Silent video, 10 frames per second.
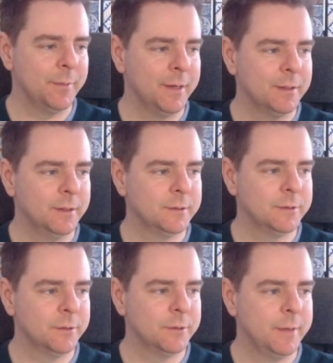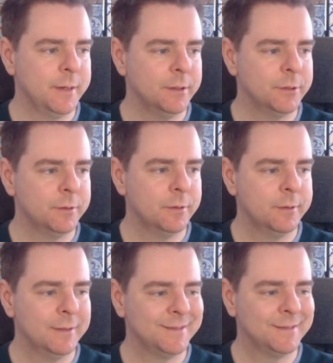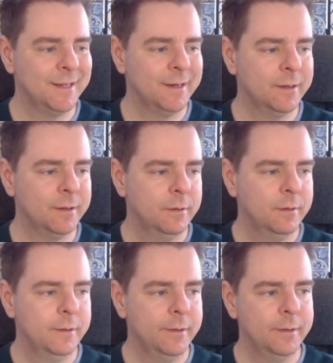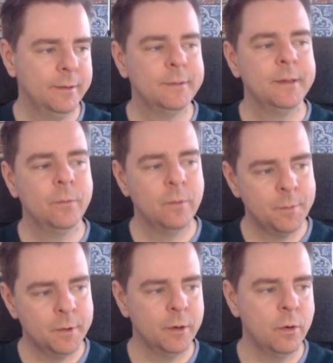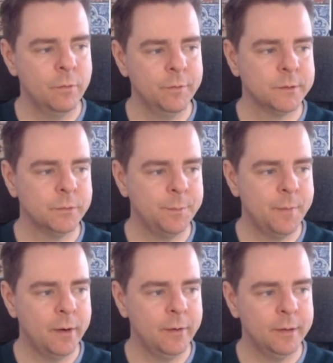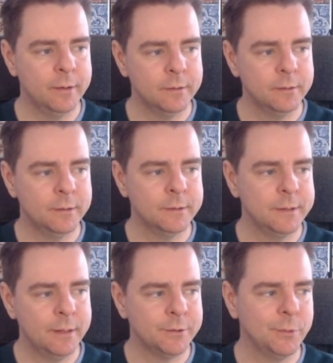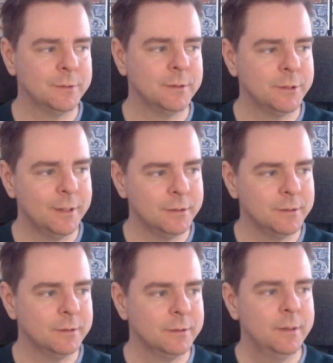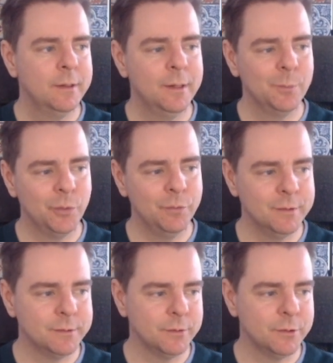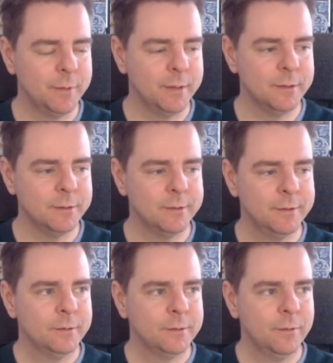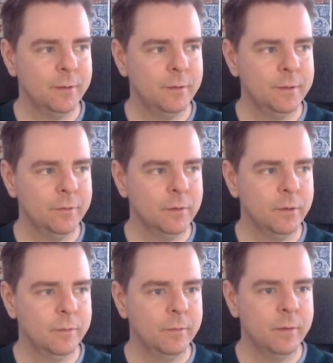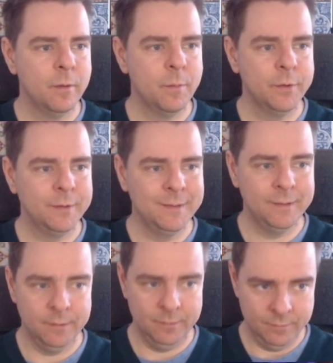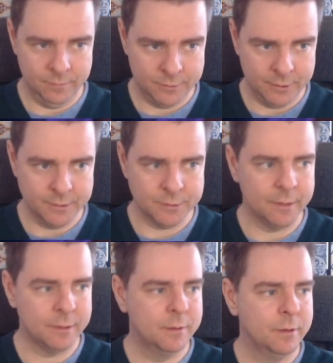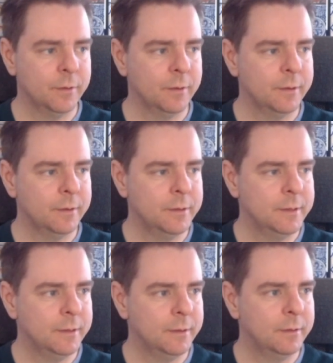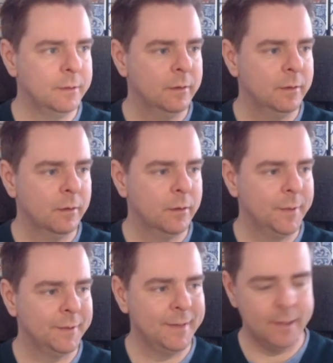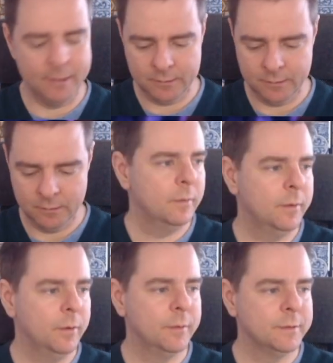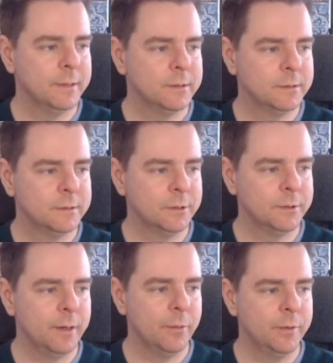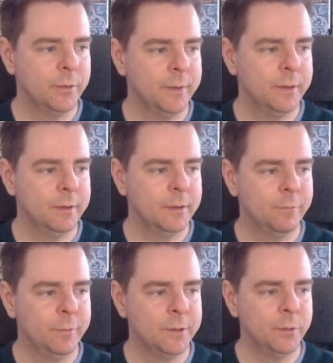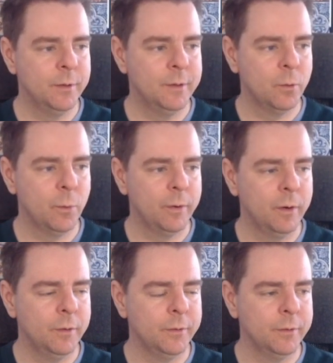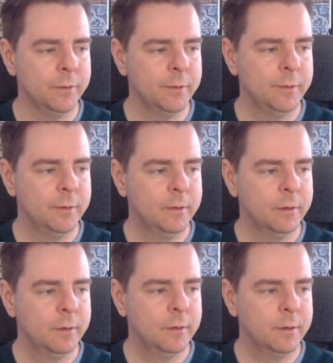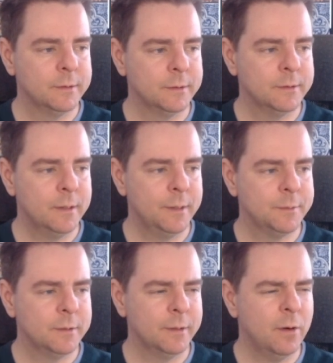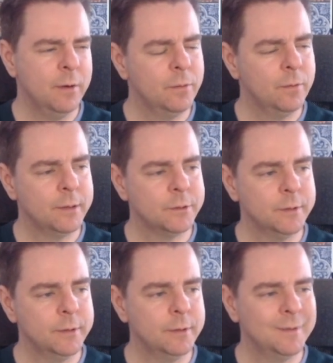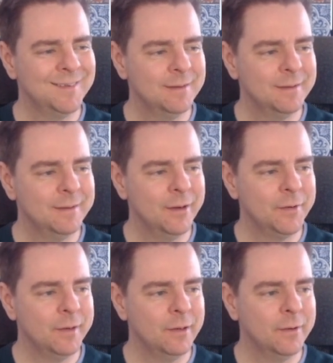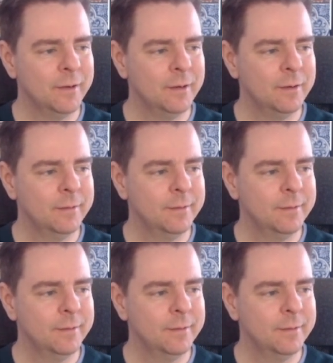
back to the search page aesthetic. And I think I'm going to go over this with Mary and see how she wants to change this and improve the search page. So I'll leave it alone. I'll put the change that I currently did. I'll commit that, you know, because that's essentially how we're doing it. And if we do incorporate other content types, like article, actually, now that I look at it,